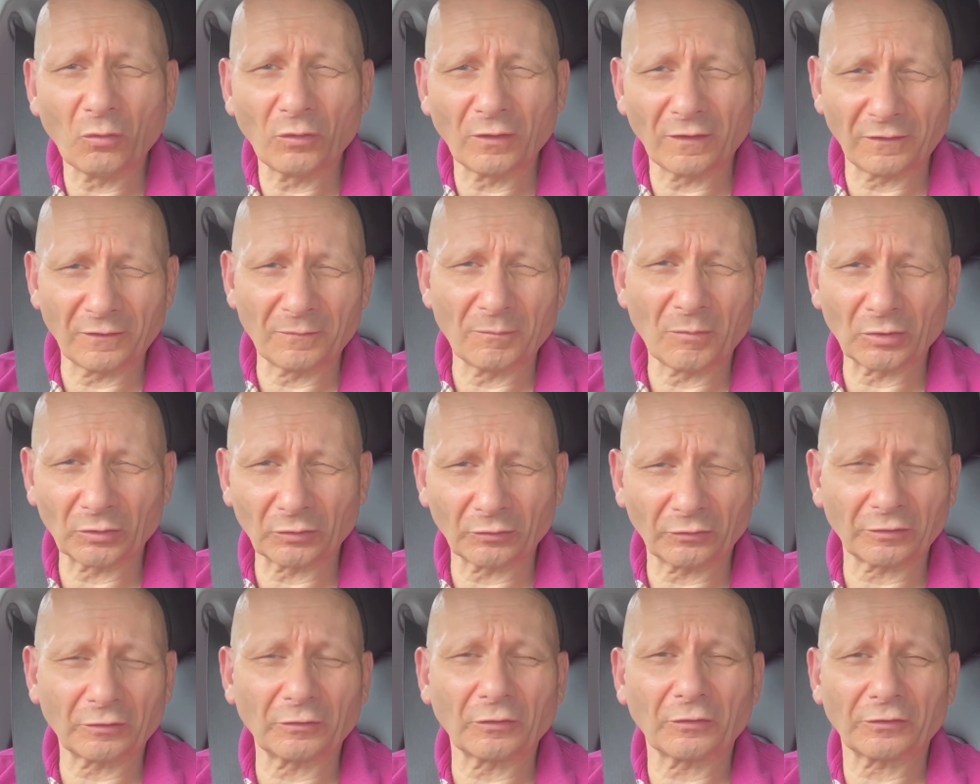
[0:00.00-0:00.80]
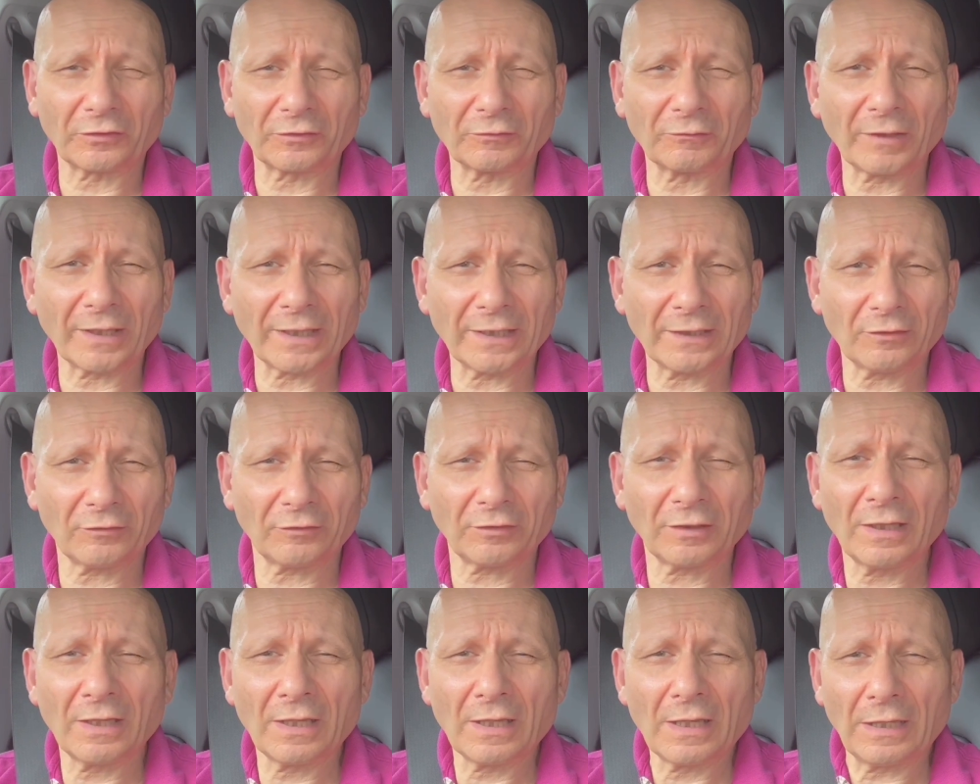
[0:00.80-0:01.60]
of the models across the range.
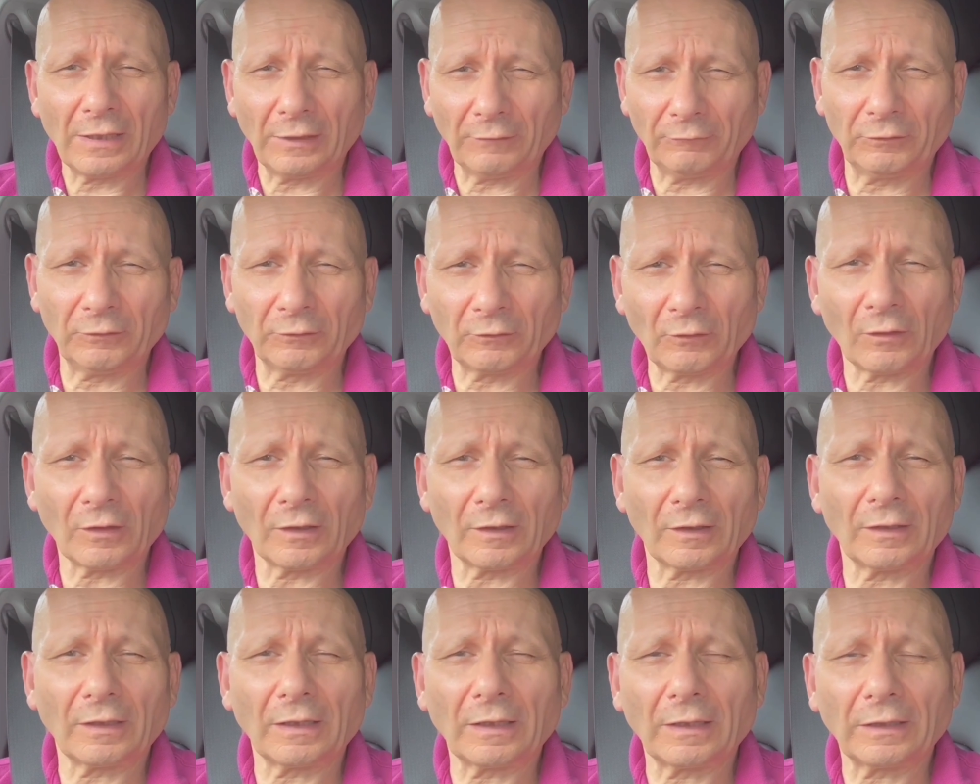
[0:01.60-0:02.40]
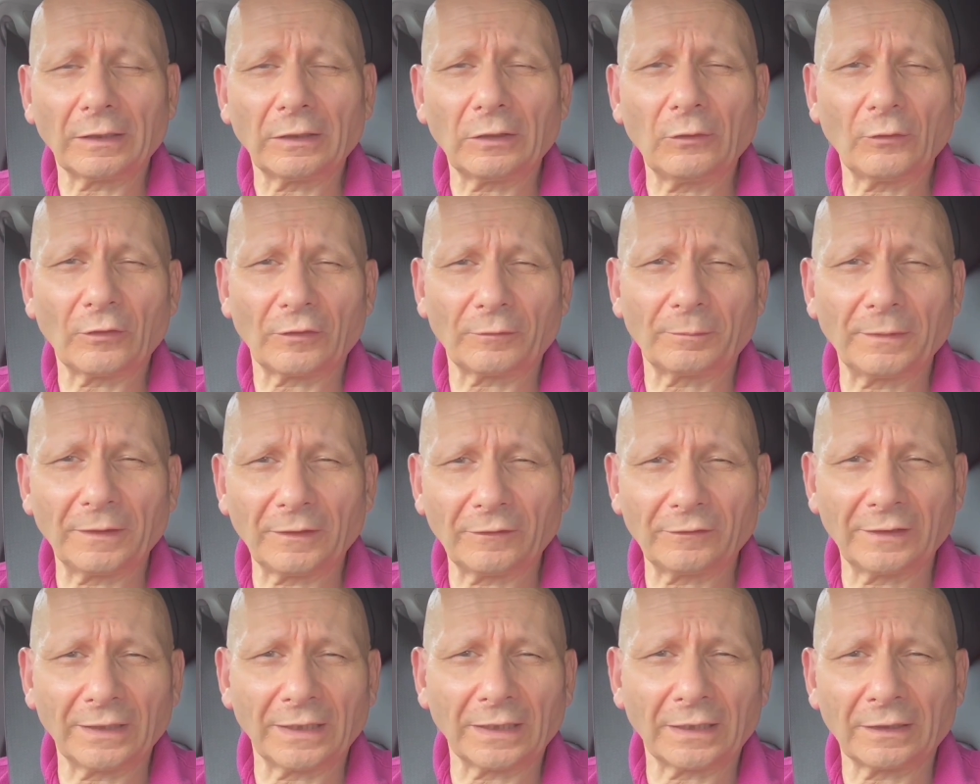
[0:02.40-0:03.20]
If you've got a USB
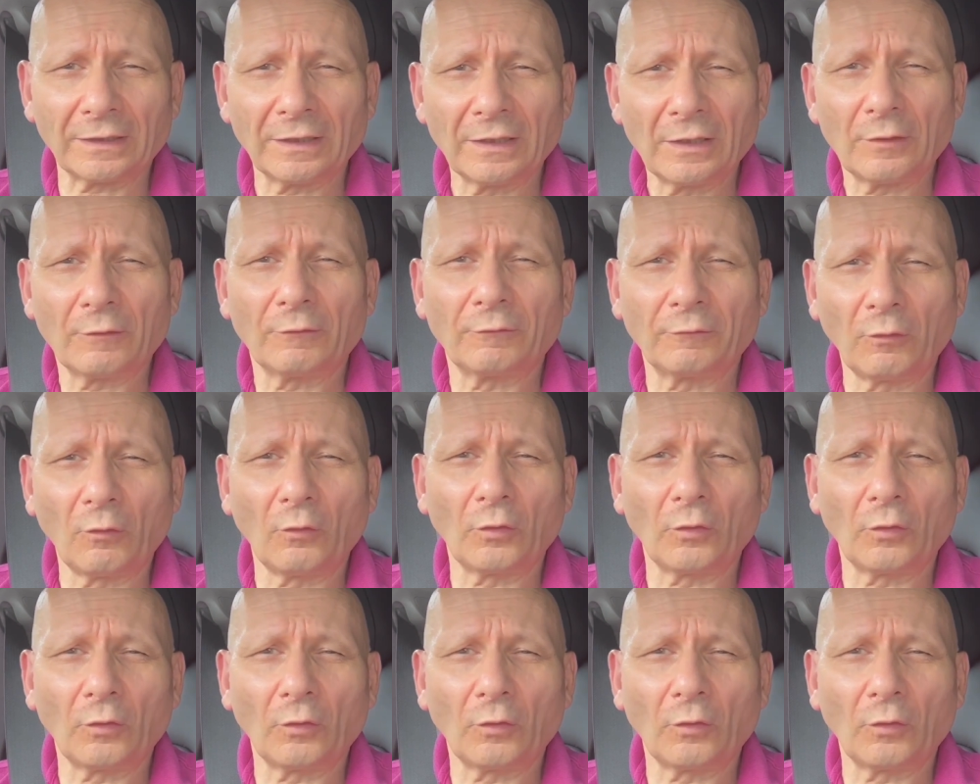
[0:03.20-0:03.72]
stick for